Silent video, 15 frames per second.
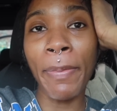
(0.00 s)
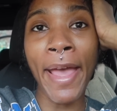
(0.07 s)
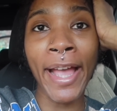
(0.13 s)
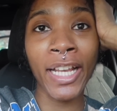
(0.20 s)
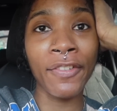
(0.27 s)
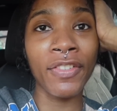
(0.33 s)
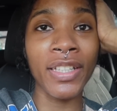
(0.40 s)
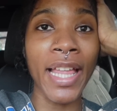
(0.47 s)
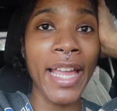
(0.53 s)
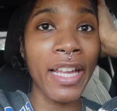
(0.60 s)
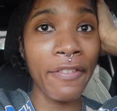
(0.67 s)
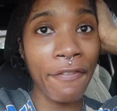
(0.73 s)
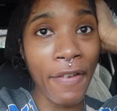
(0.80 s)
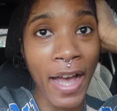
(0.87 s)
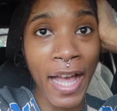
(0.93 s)
packed for like
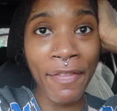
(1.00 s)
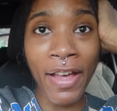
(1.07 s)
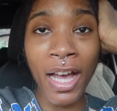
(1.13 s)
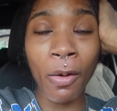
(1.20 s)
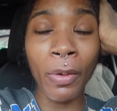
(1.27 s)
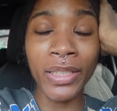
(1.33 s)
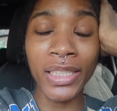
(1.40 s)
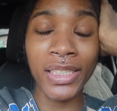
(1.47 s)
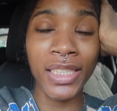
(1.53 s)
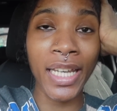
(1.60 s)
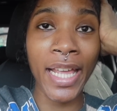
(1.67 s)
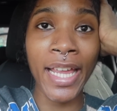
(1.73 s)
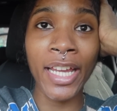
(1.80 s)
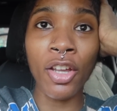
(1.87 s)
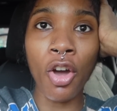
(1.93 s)
five hours
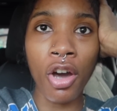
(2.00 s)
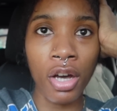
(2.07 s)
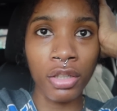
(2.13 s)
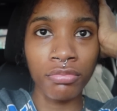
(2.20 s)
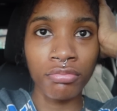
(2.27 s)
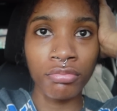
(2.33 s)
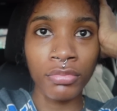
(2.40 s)
yesterday y'all